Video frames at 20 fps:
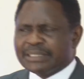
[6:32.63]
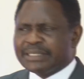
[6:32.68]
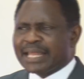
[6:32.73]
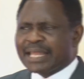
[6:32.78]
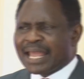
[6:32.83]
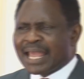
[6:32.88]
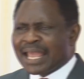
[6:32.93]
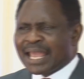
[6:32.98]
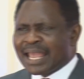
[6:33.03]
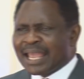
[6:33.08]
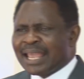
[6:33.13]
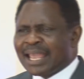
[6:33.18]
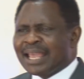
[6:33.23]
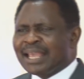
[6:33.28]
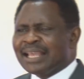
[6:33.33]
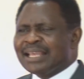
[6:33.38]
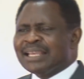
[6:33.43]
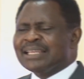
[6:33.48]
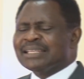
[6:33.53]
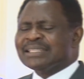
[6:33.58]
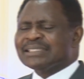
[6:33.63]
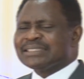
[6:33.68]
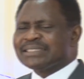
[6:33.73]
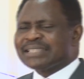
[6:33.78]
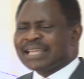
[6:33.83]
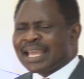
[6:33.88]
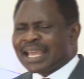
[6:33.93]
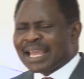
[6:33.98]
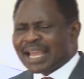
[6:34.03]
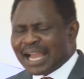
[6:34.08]
Day in,
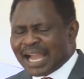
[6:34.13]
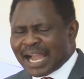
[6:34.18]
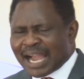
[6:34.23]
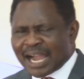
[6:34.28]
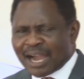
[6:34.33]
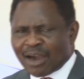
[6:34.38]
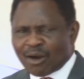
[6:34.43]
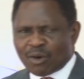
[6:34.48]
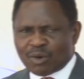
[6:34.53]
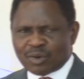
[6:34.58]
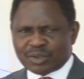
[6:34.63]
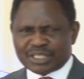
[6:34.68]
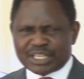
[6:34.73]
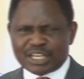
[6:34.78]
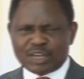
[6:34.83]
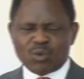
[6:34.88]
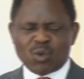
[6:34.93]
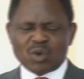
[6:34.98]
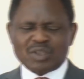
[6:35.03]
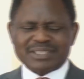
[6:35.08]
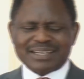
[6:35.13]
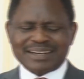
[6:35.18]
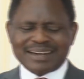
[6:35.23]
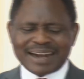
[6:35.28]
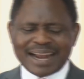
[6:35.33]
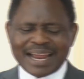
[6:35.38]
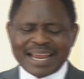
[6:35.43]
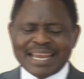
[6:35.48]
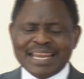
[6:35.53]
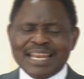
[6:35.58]
day out, he was
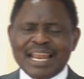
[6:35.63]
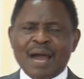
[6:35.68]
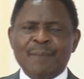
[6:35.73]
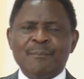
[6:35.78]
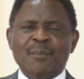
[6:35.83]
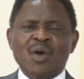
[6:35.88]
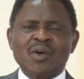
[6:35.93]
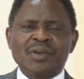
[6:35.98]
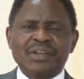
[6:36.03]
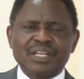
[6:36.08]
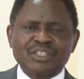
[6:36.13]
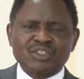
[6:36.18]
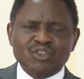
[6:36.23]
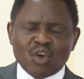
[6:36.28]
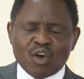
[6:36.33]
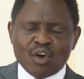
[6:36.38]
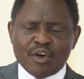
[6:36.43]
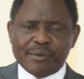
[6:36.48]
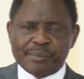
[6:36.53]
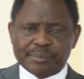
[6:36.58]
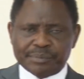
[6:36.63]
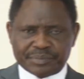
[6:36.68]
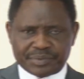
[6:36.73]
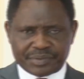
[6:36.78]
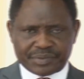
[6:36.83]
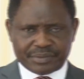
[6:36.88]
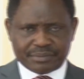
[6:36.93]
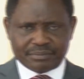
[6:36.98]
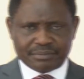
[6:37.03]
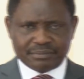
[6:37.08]
crying among the
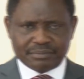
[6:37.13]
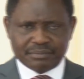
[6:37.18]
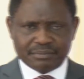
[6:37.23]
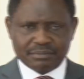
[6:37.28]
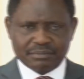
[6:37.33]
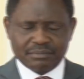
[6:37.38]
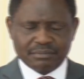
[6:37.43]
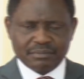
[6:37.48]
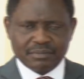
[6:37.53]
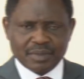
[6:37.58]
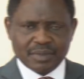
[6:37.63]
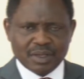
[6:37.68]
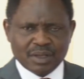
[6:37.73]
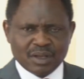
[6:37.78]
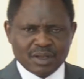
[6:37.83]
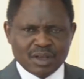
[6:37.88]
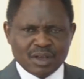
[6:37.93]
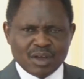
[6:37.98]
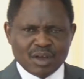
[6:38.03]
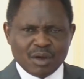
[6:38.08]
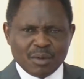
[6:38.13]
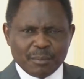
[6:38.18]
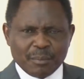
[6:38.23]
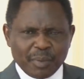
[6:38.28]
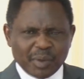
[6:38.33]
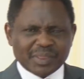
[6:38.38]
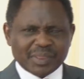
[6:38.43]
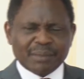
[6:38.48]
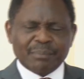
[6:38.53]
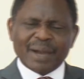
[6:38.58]
tombs.
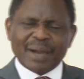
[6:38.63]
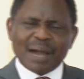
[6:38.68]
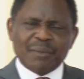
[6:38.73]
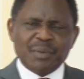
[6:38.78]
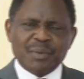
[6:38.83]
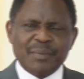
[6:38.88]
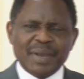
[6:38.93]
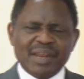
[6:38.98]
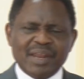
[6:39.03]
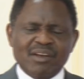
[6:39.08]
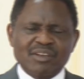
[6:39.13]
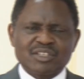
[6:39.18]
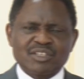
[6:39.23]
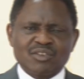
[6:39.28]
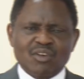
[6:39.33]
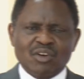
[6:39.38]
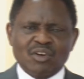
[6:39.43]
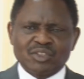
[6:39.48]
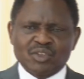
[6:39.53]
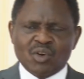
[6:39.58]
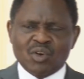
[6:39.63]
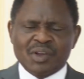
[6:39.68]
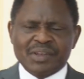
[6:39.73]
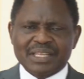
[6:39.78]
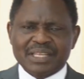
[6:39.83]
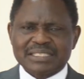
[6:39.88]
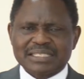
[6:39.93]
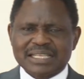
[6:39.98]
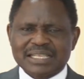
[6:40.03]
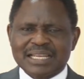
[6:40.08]
But the Bible made us to
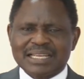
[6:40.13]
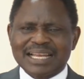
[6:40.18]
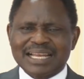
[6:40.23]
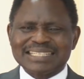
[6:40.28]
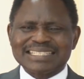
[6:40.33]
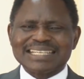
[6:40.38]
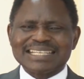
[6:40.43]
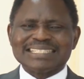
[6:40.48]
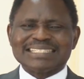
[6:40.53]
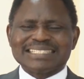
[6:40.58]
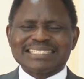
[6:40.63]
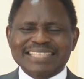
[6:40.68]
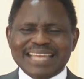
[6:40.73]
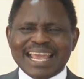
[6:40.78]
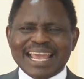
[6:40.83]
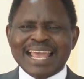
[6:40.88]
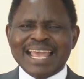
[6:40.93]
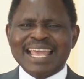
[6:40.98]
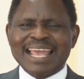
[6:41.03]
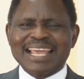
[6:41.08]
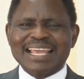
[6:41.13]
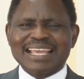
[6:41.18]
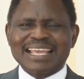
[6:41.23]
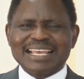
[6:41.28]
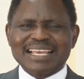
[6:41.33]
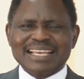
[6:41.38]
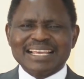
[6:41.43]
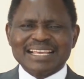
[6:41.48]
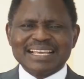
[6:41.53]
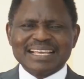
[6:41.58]
understand that the day
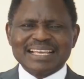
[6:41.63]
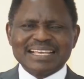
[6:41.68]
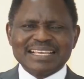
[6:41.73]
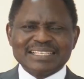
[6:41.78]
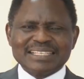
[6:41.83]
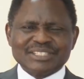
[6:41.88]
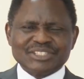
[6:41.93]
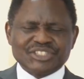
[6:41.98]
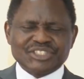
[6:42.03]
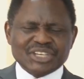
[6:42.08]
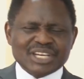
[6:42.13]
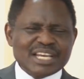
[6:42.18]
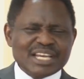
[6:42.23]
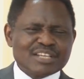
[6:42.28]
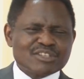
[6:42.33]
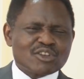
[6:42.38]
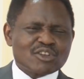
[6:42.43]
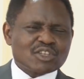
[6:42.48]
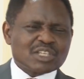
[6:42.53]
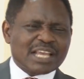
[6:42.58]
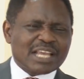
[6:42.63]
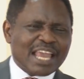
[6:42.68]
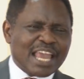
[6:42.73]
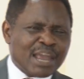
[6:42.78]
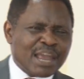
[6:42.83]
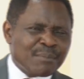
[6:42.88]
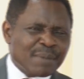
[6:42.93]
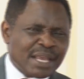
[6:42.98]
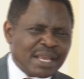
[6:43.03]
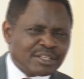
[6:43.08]
Jesus
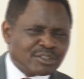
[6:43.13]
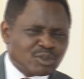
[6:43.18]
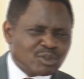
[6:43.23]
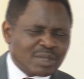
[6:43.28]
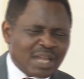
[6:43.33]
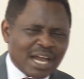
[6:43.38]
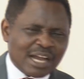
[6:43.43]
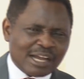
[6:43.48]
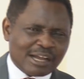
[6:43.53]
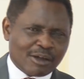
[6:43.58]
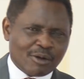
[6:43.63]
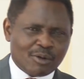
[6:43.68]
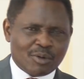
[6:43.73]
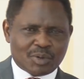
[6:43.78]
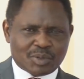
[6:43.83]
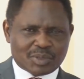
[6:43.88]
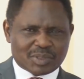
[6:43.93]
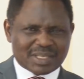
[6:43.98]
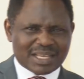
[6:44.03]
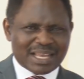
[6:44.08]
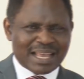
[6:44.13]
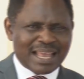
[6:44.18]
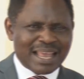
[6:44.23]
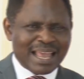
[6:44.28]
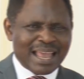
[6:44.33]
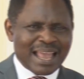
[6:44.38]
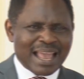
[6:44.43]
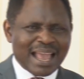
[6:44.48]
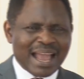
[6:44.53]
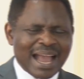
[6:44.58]
came into that coast
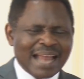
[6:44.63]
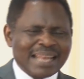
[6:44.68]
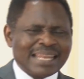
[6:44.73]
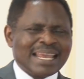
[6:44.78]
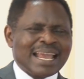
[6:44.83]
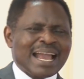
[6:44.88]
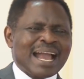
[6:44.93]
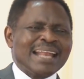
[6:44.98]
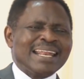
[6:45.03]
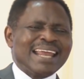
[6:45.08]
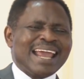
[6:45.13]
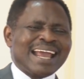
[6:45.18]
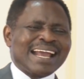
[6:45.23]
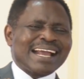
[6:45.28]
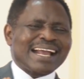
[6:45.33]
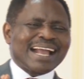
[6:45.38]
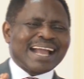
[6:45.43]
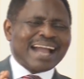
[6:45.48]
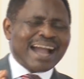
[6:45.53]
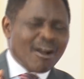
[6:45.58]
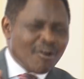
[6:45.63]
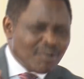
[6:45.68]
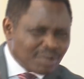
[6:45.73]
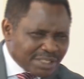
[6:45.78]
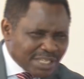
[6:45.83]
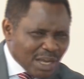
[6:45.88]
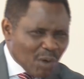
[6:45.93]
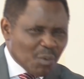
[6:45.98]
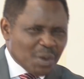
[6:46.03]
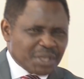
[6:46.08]
and he had
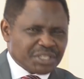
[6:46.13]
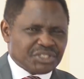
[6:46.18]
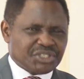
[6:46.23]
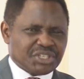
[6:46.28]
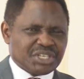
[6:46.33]
encounter with